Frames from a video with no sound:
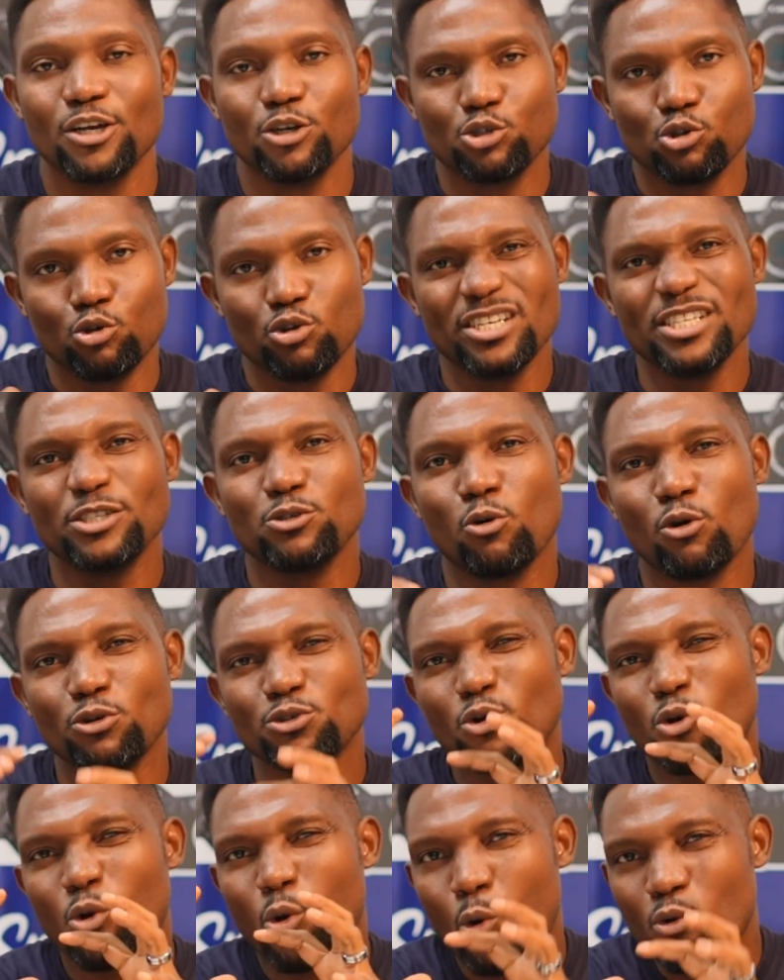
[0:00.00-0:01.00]
So you need to
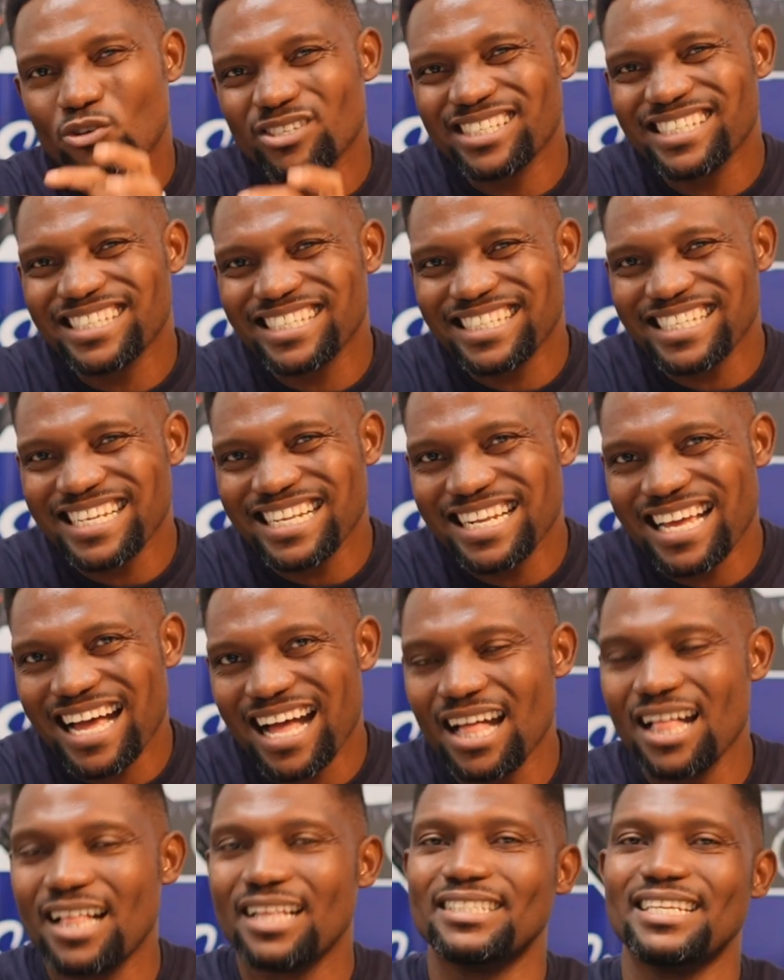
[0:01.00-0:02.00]
also
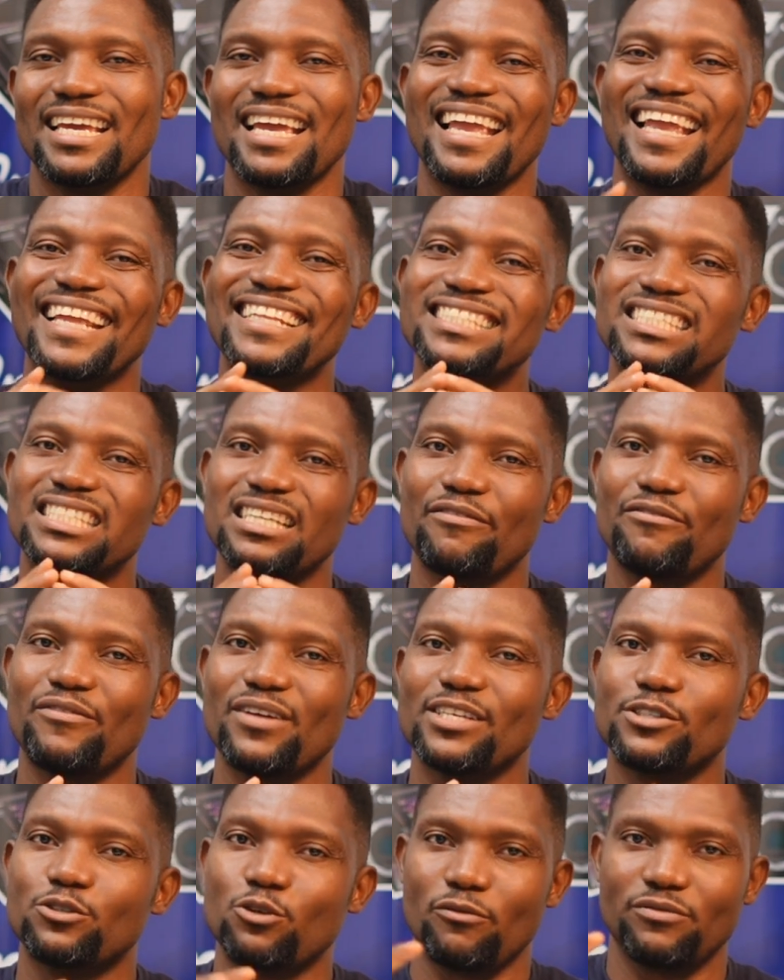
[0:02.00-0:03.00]
consider the
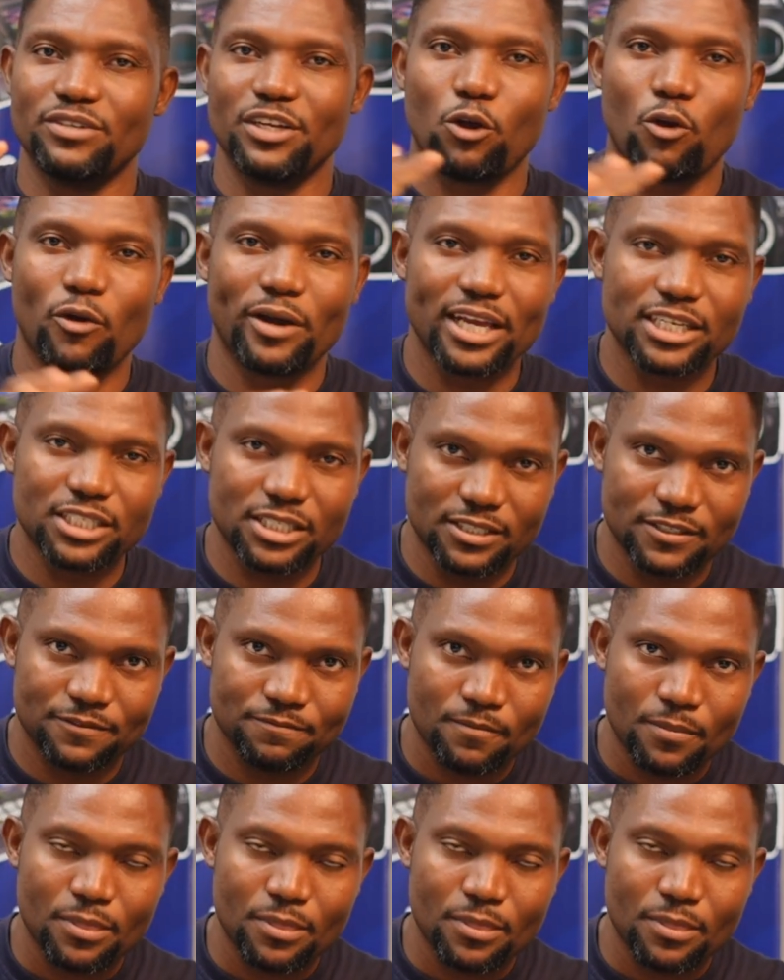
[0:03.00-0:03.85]
interface of the connection.